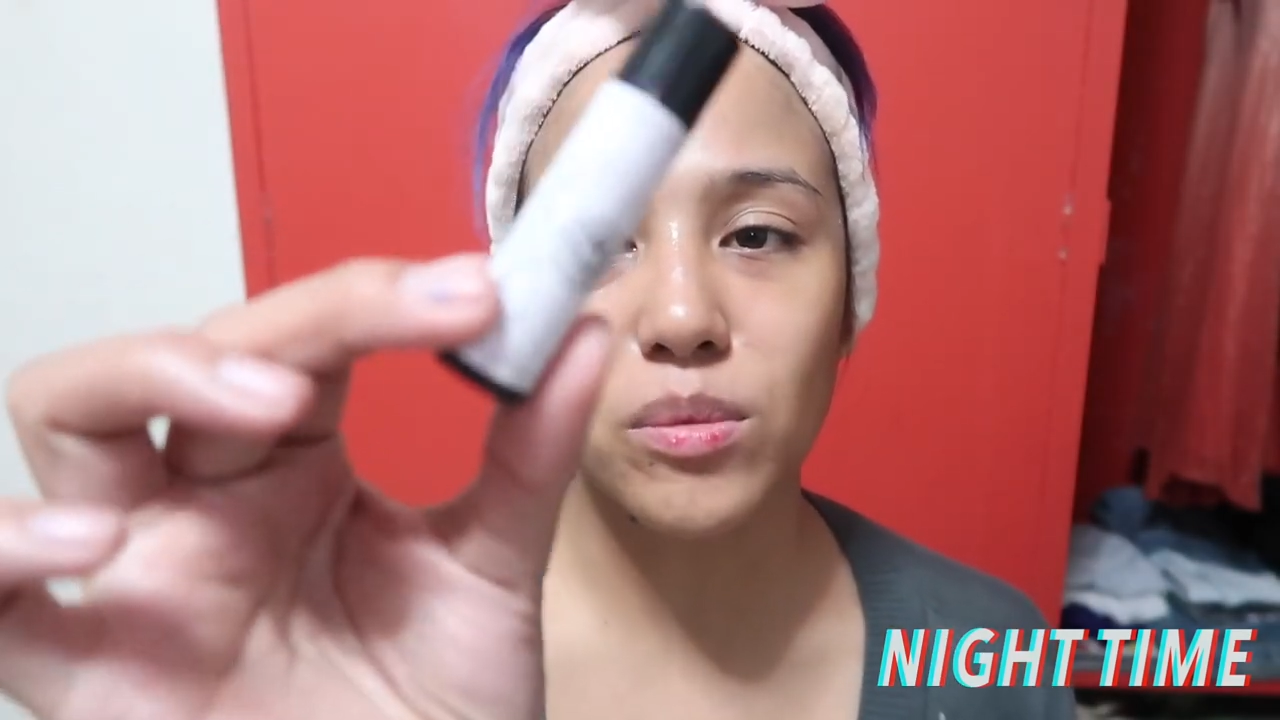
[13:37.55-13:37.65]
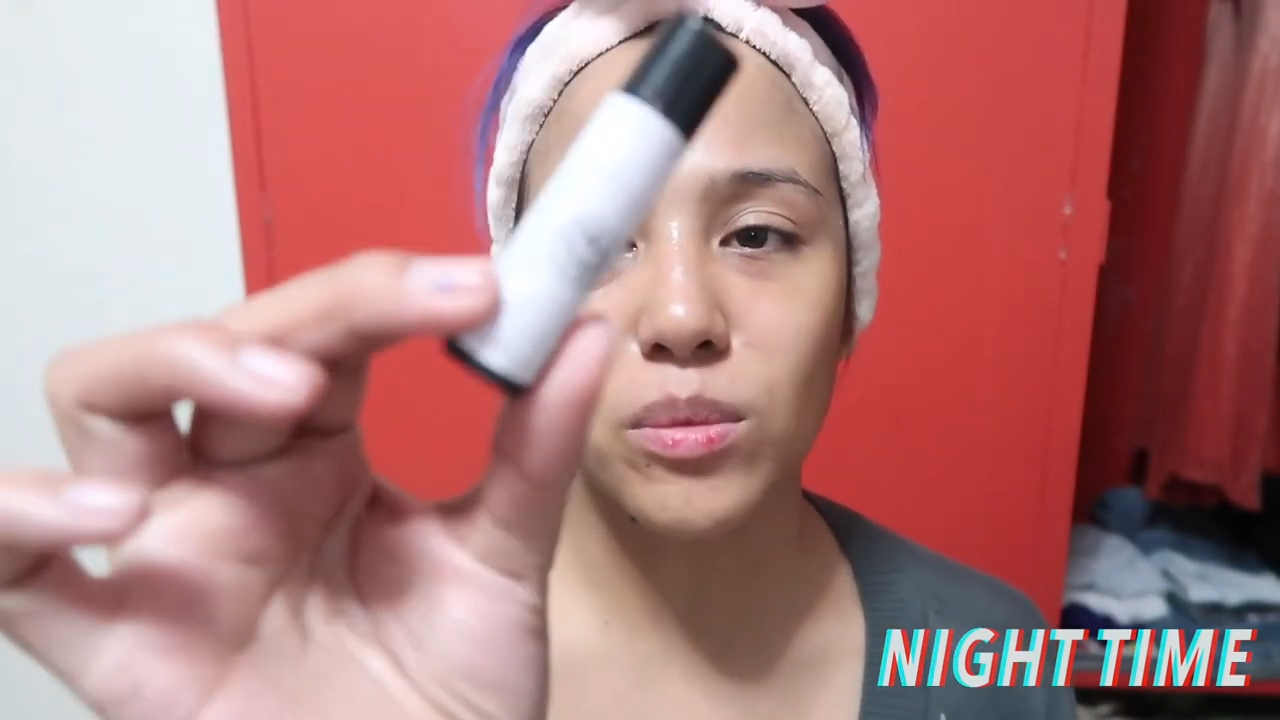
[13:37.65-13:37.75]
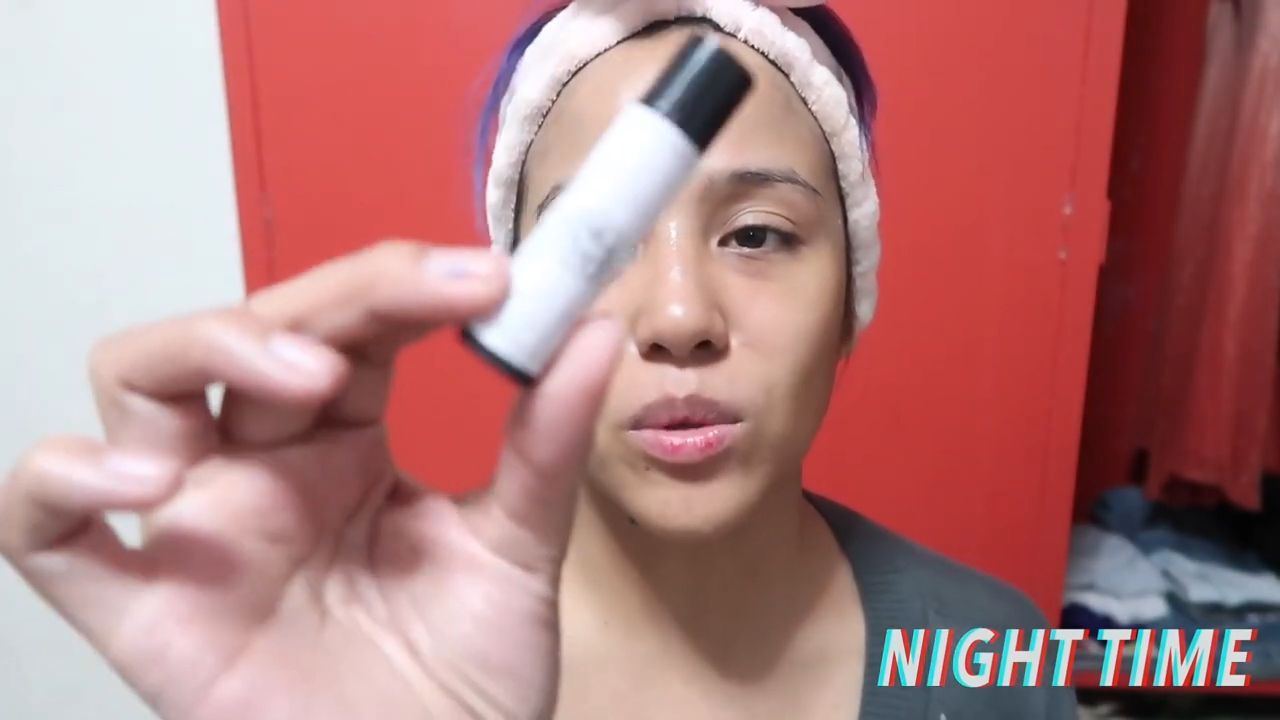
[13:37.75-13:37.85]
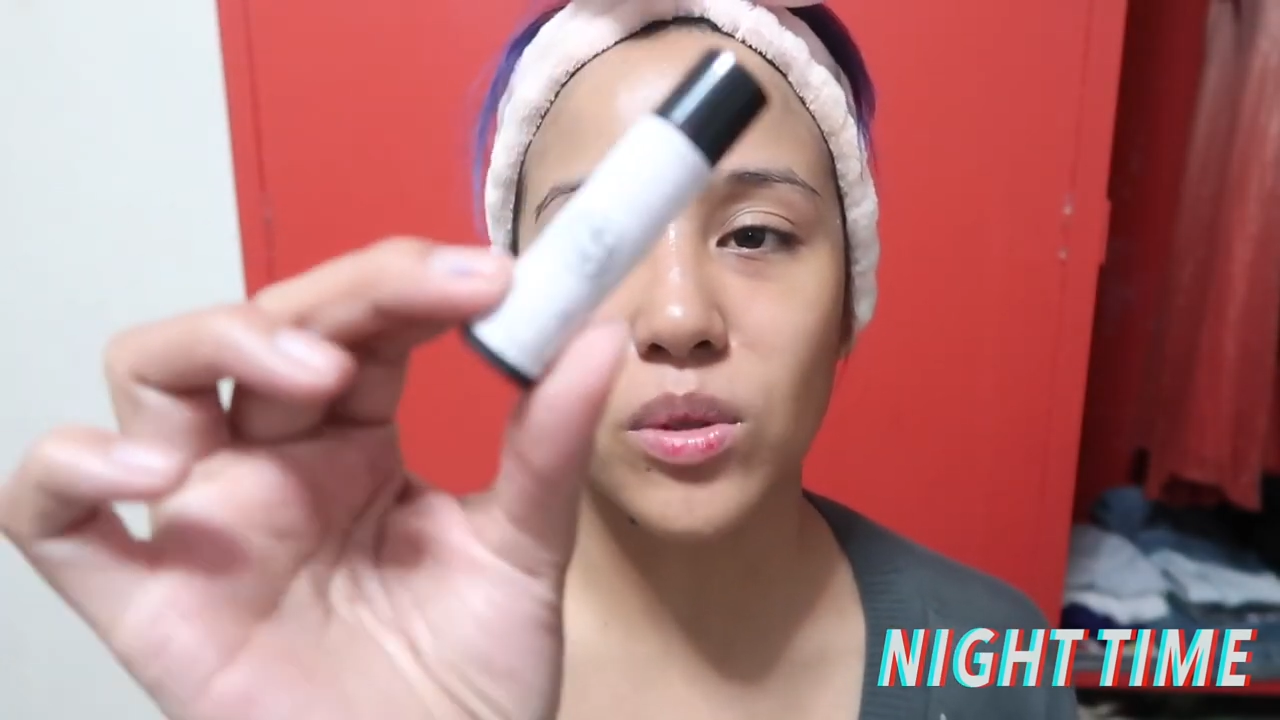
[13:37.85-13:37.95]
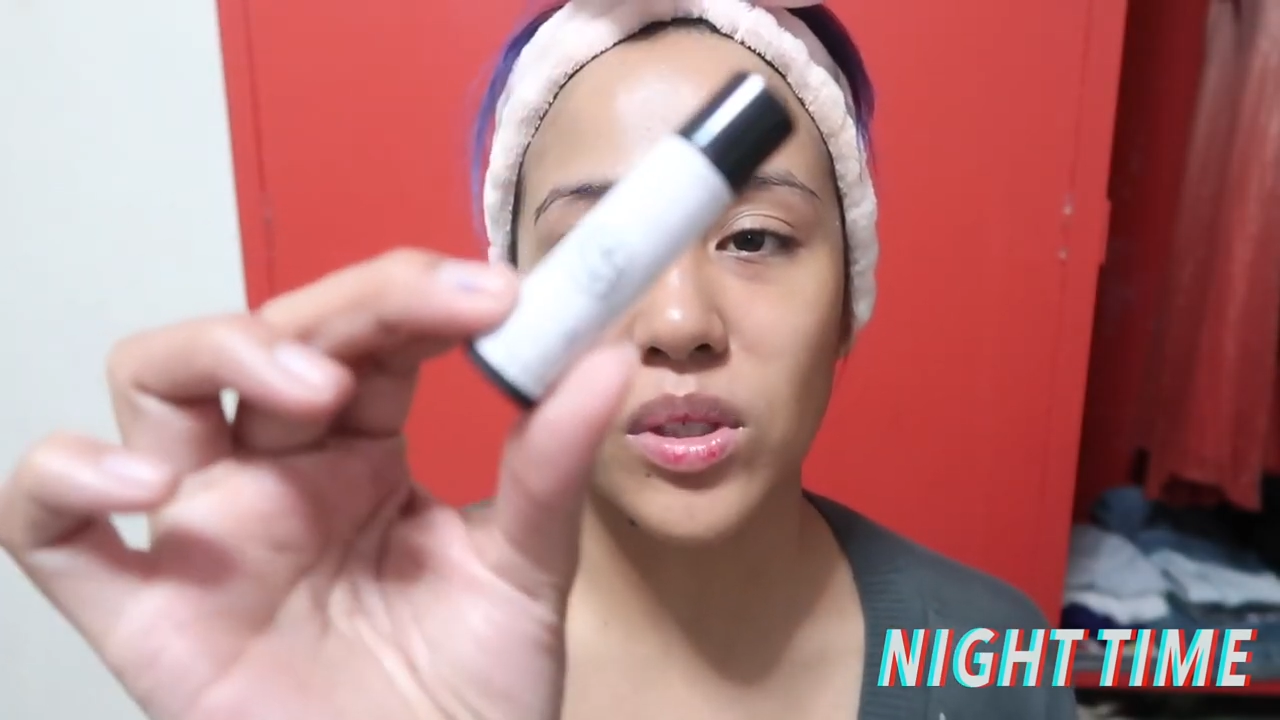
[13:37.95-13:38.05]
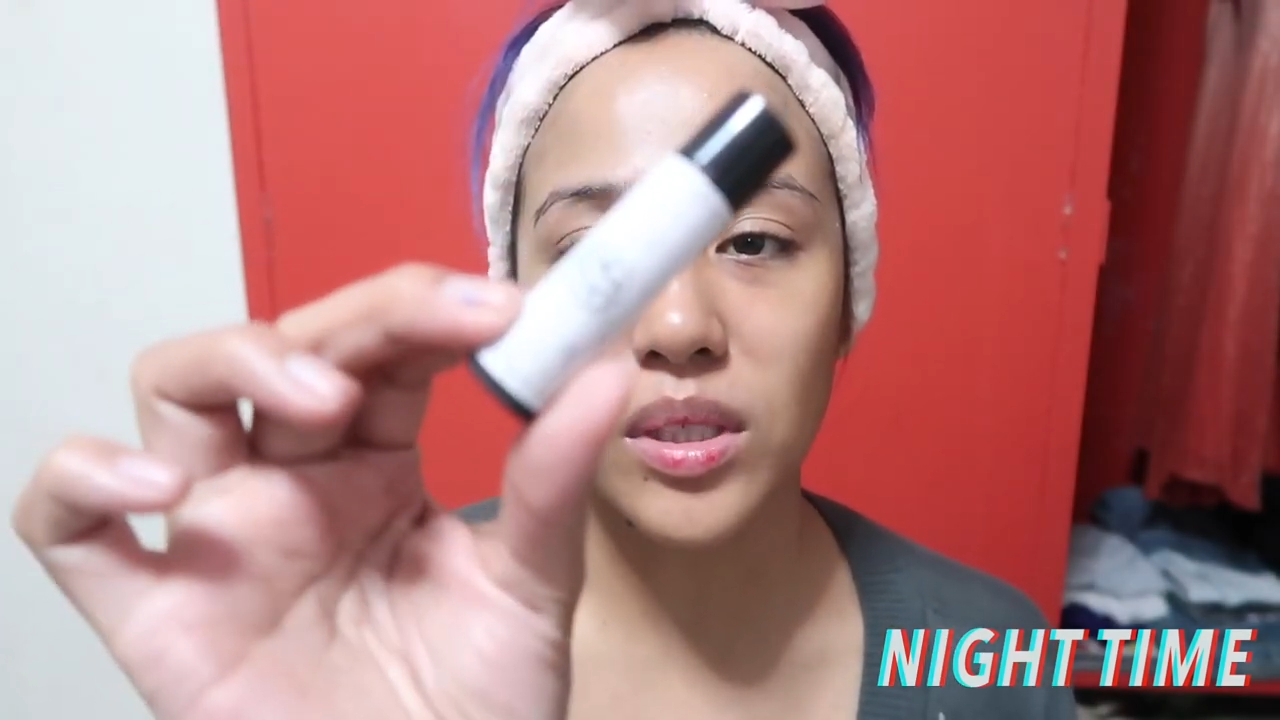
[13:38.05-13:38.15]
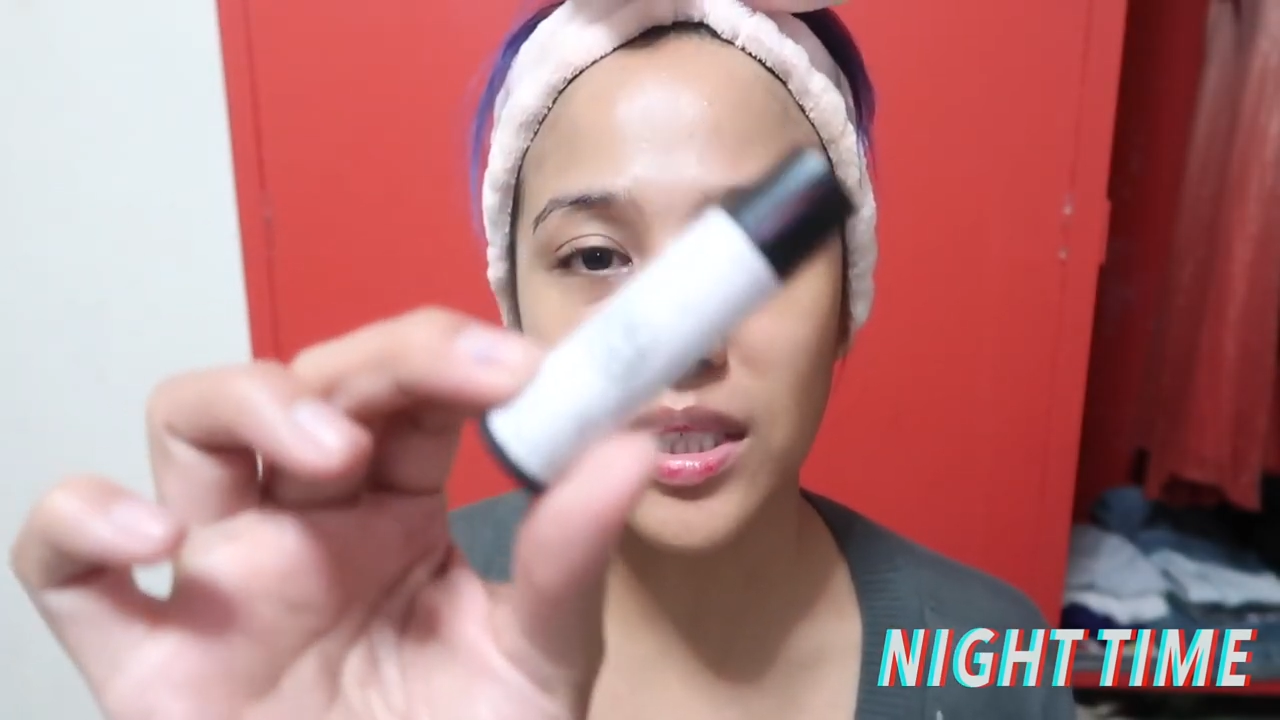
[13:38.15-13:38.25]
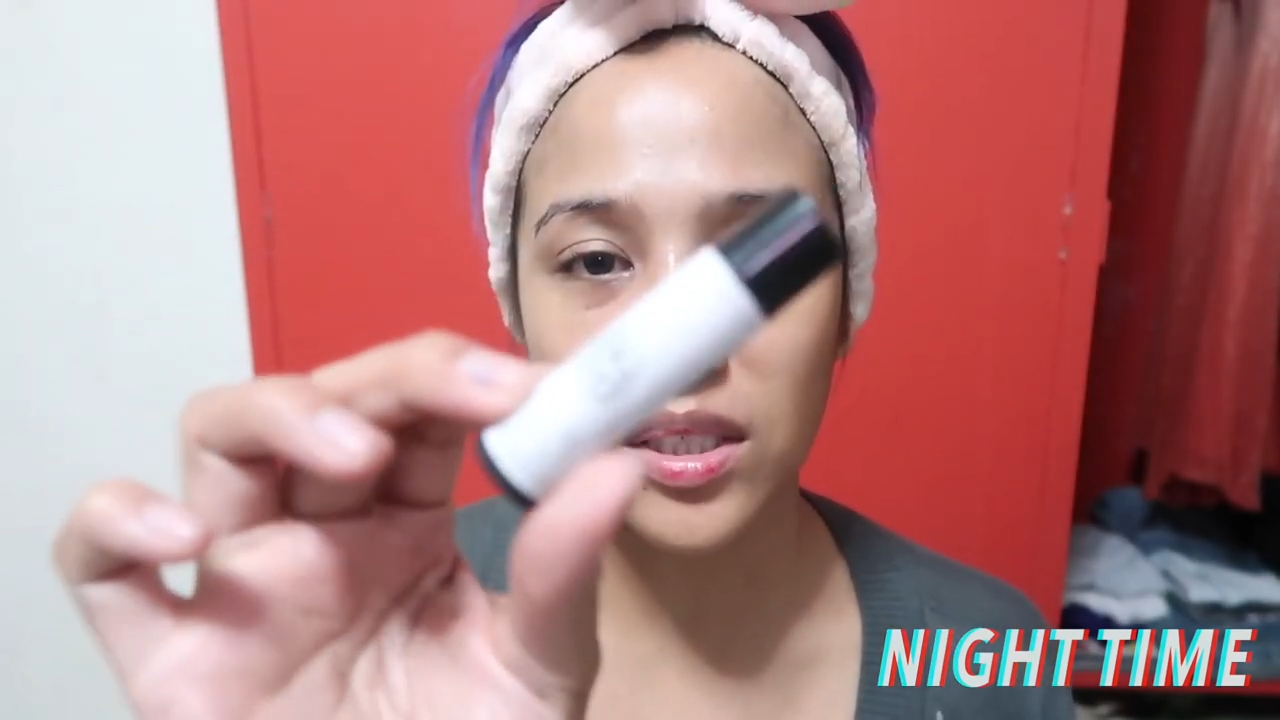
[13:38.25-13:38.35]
Smooch